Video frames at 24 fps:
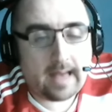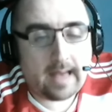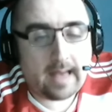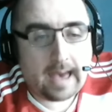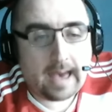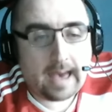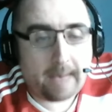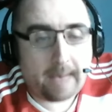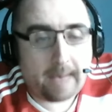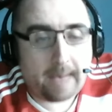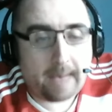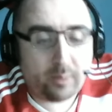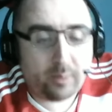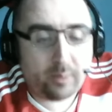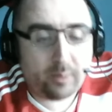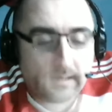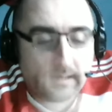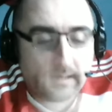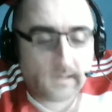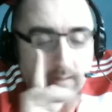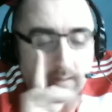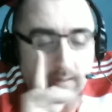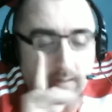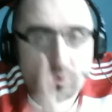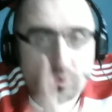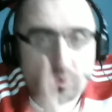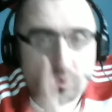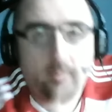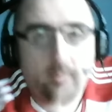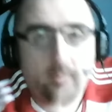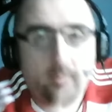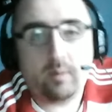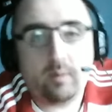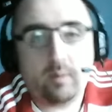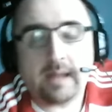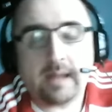I'm predicting
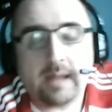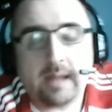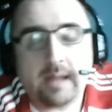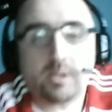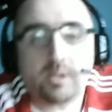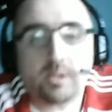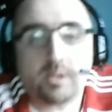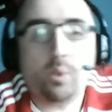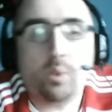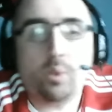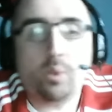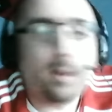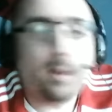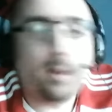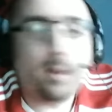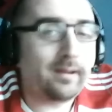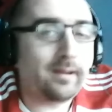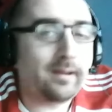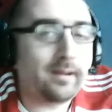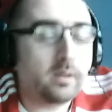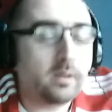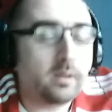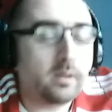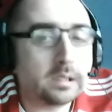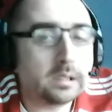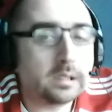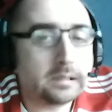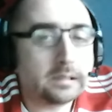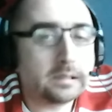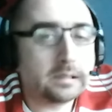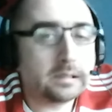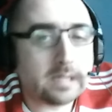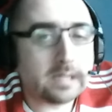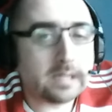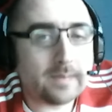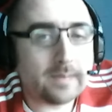Roman Reigns to win
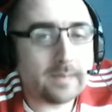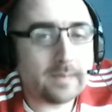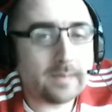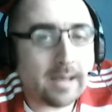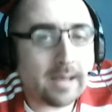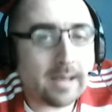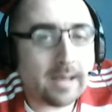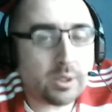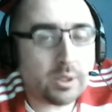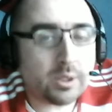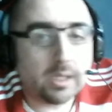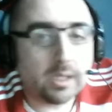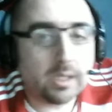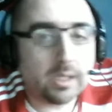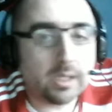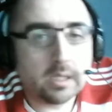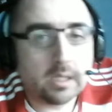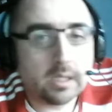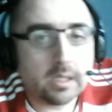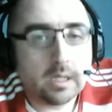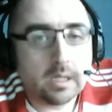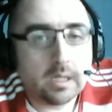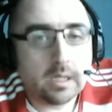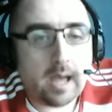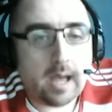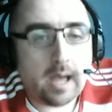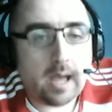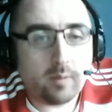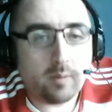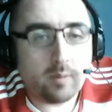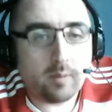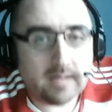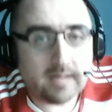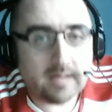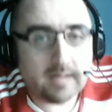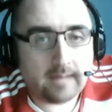this match
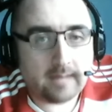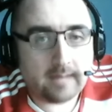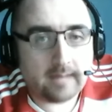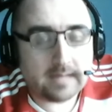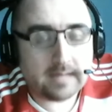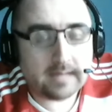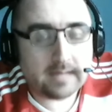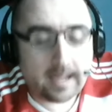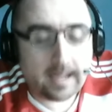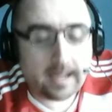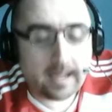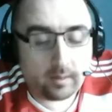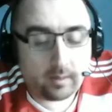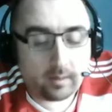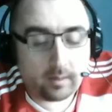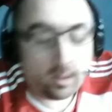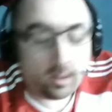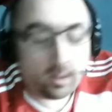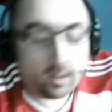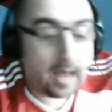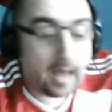and retain the title.